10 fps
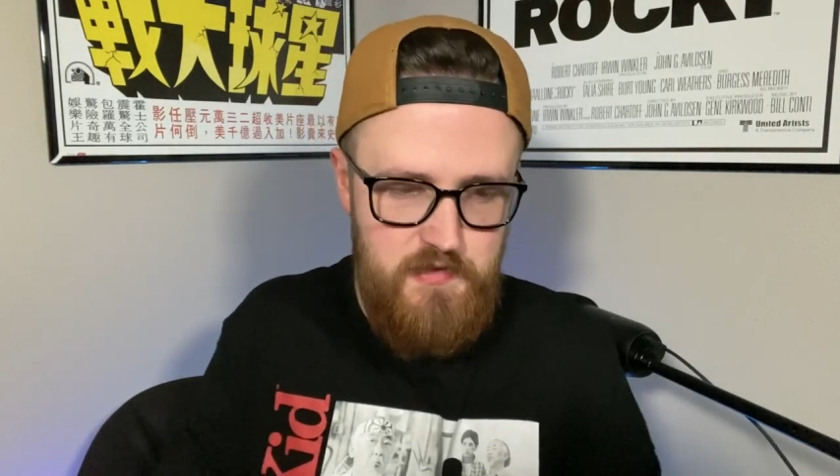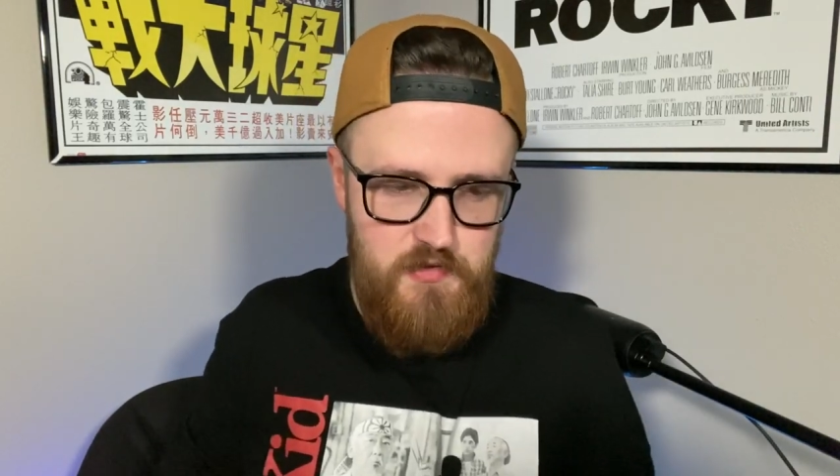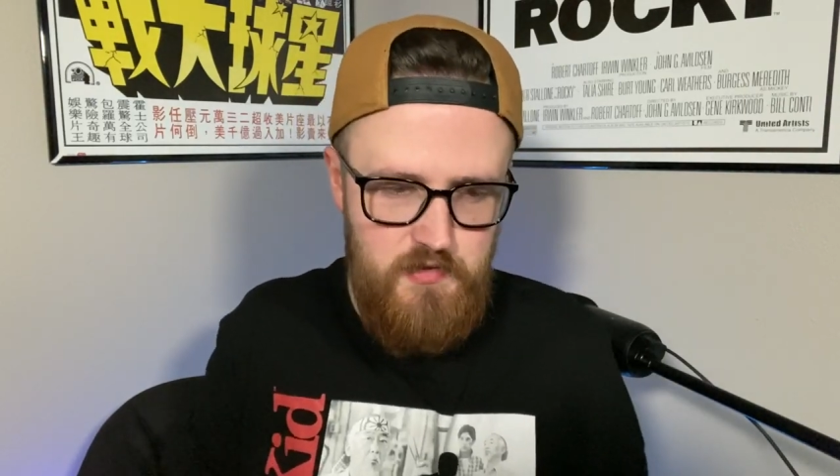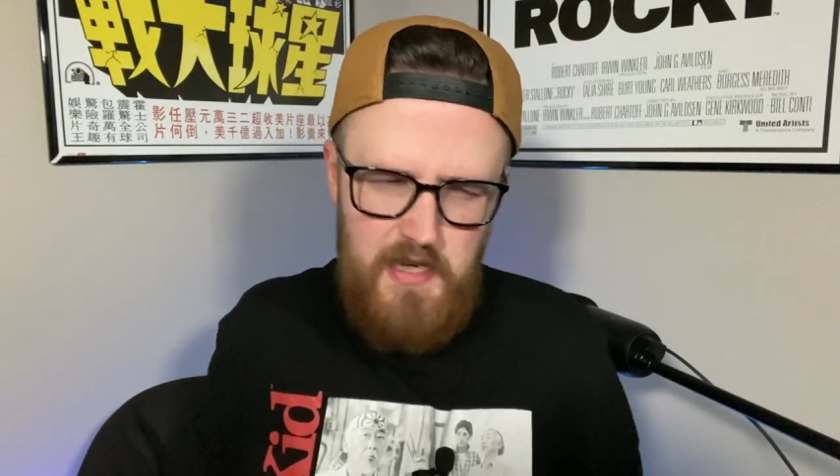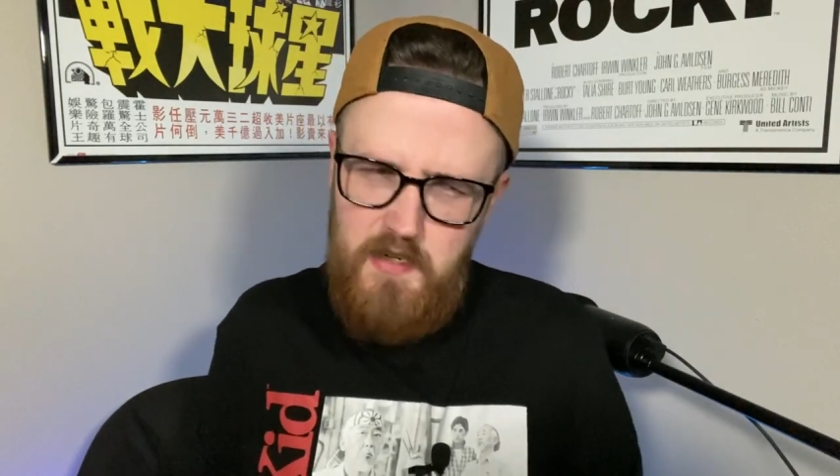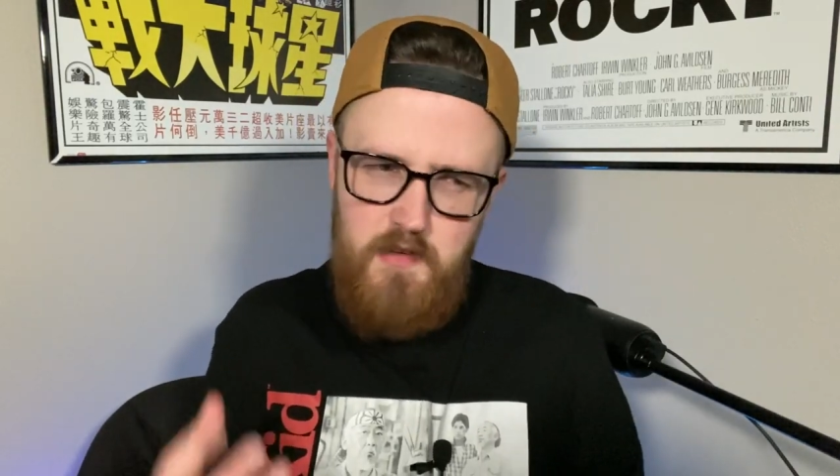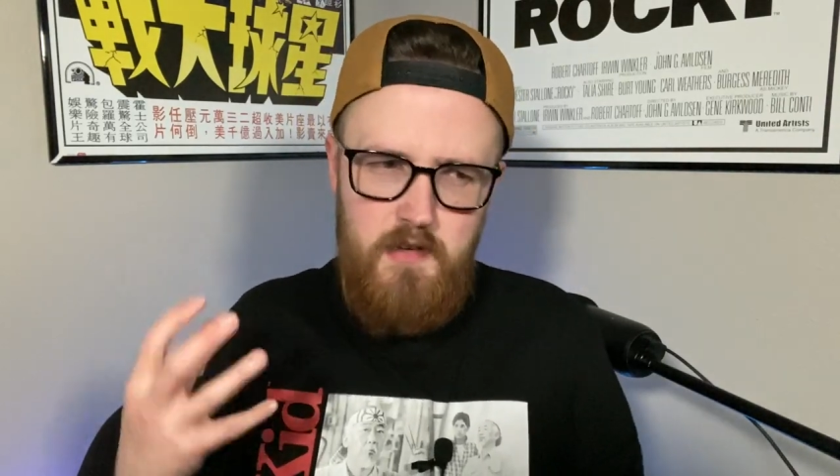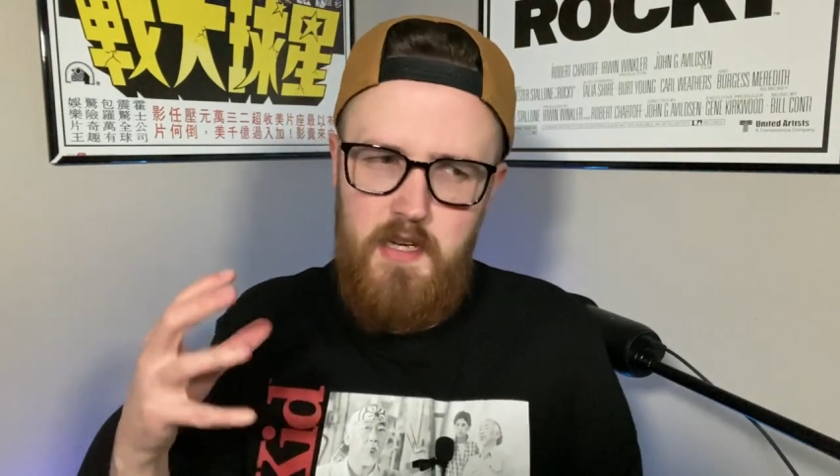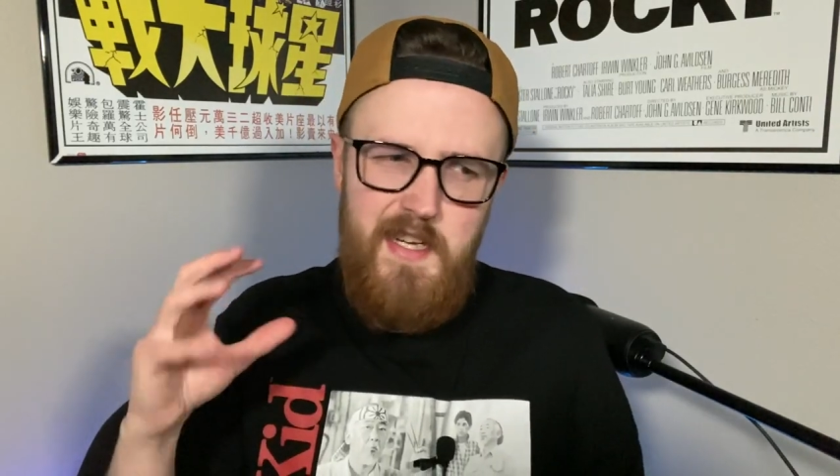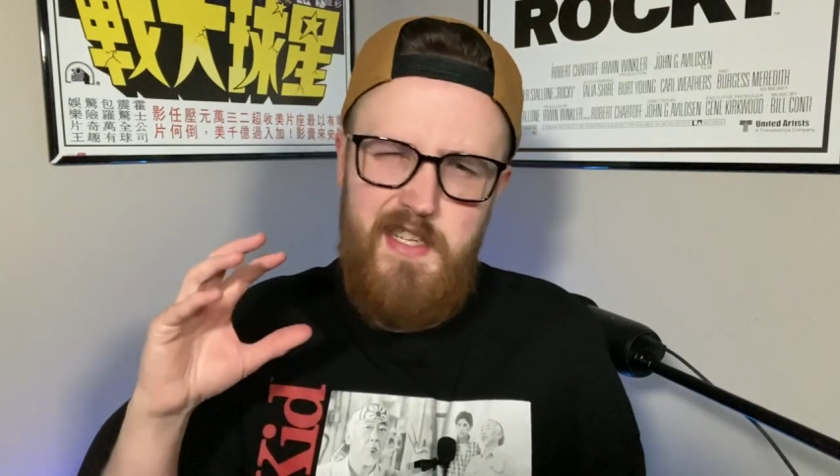There's like
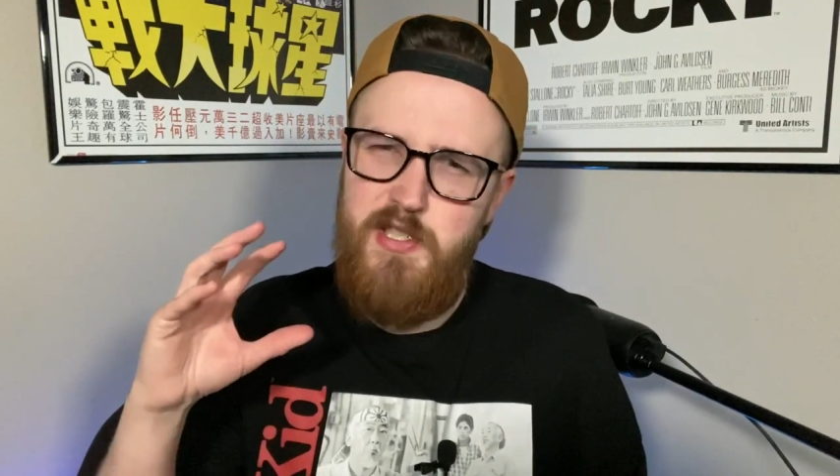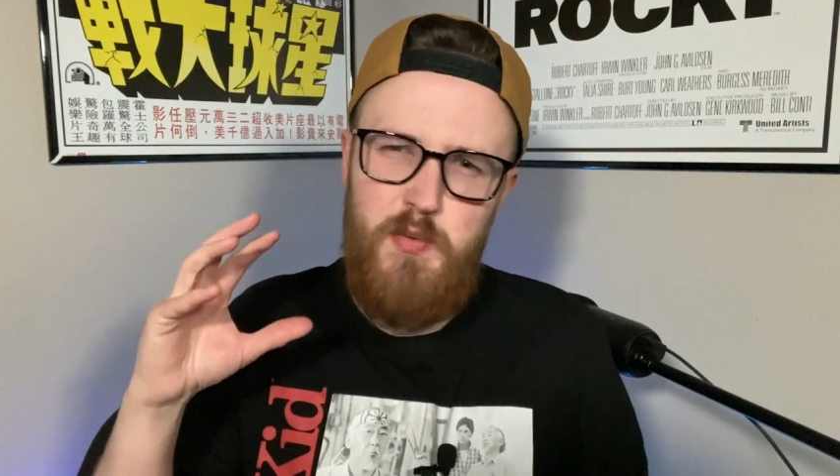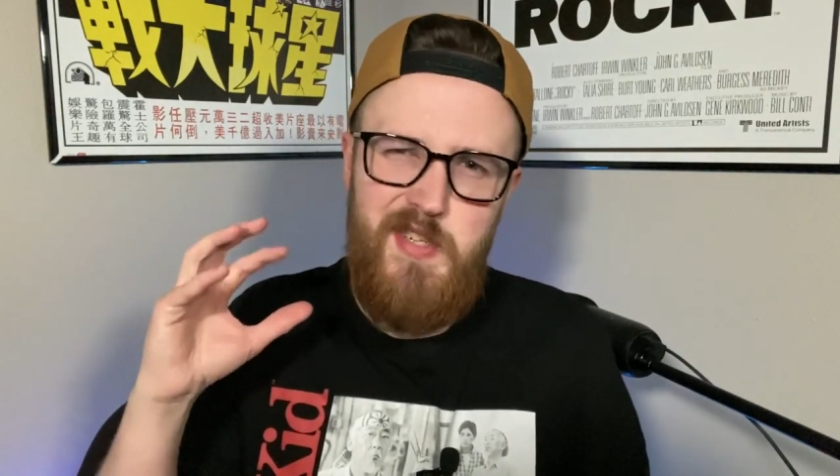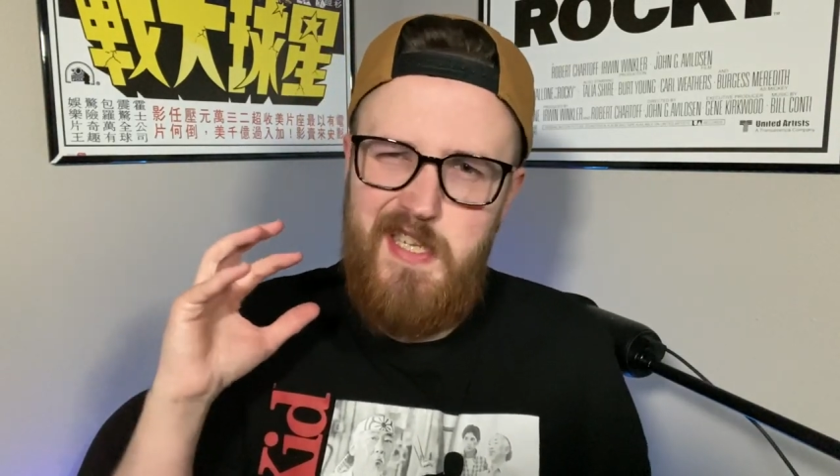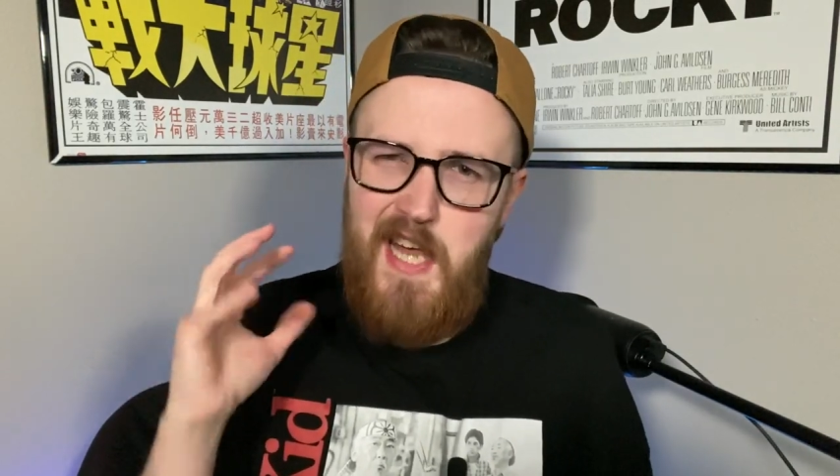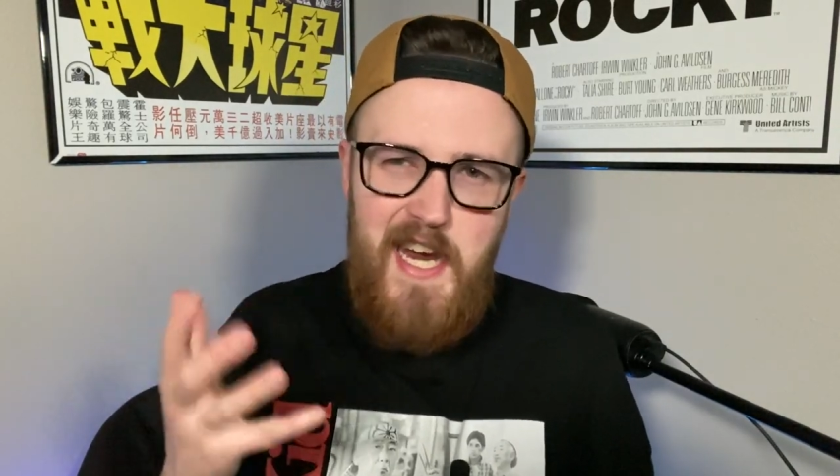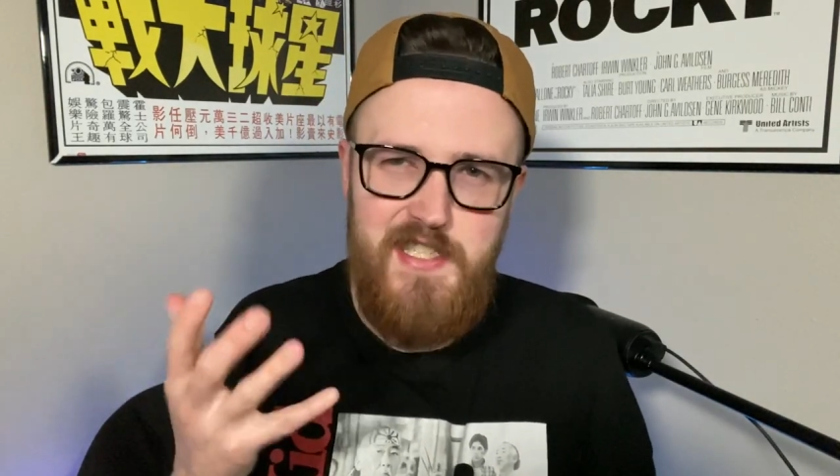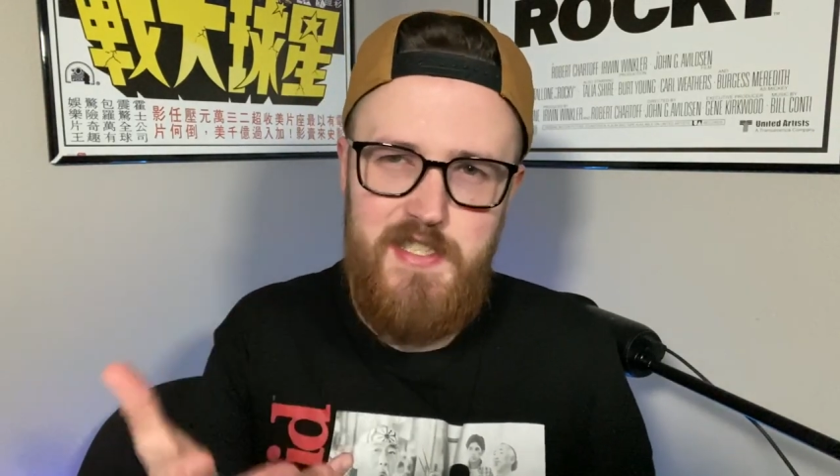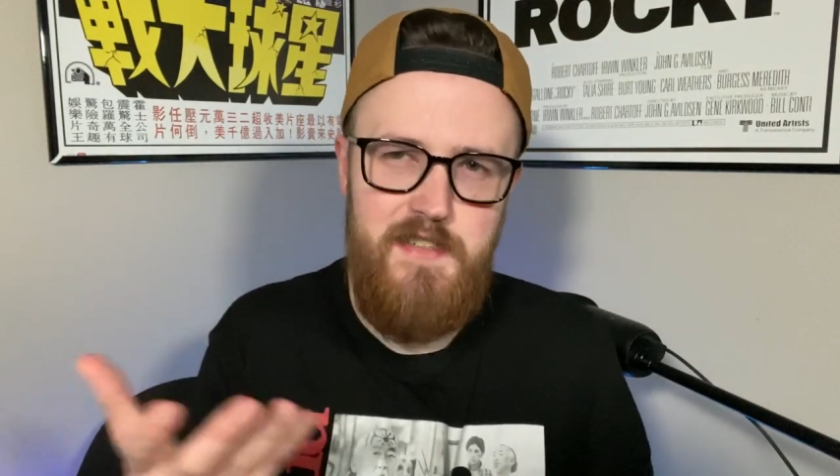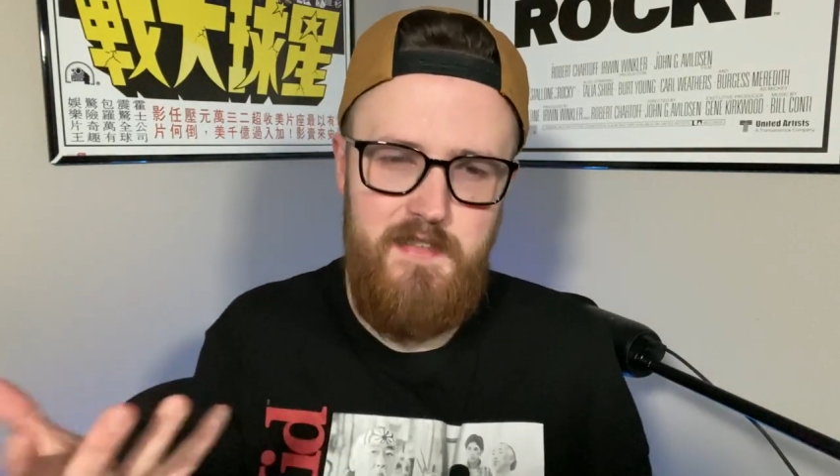a, there's a
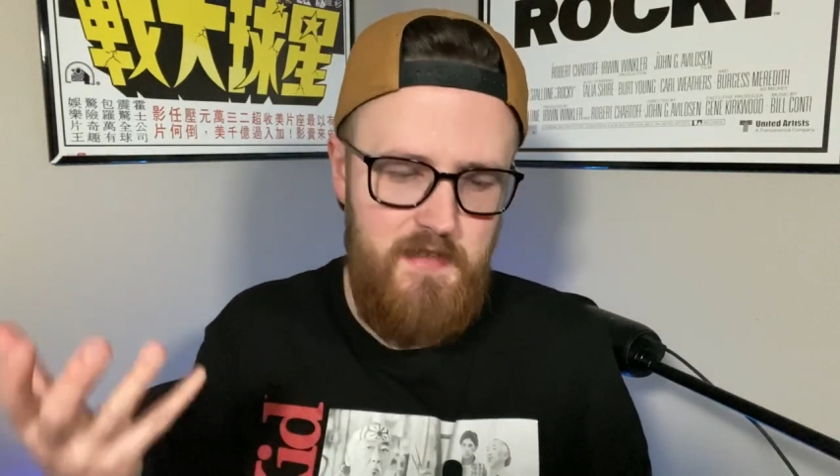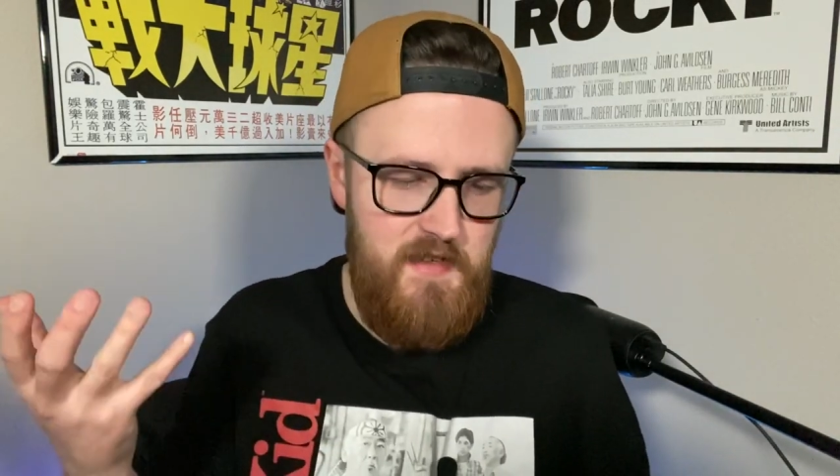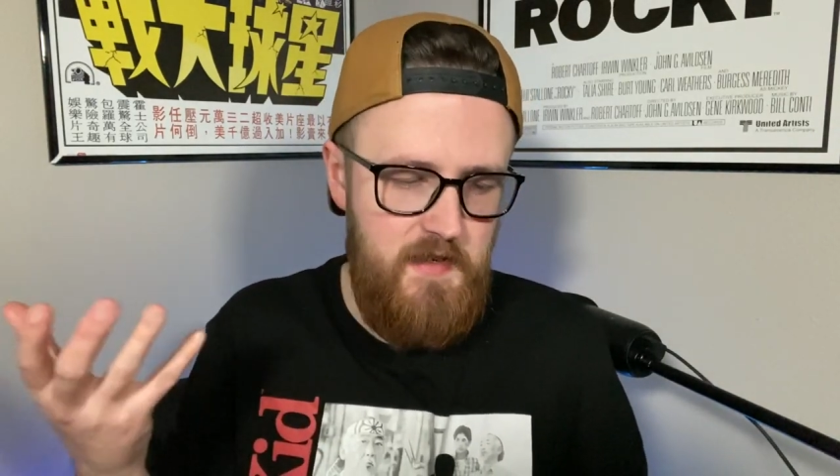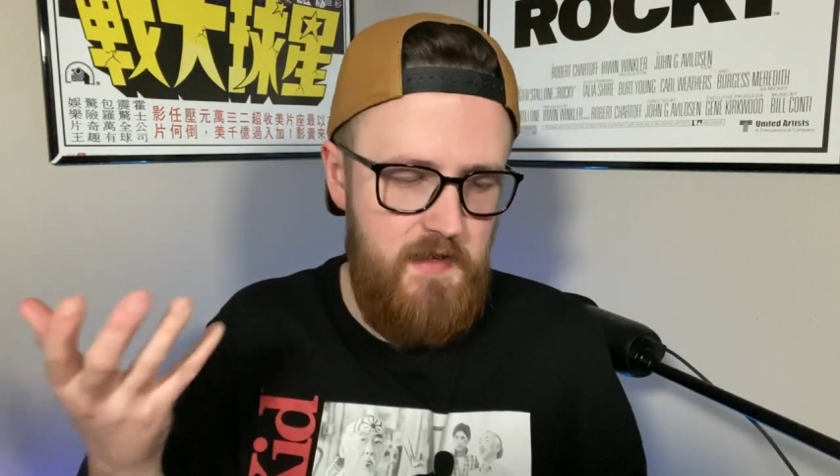relaxing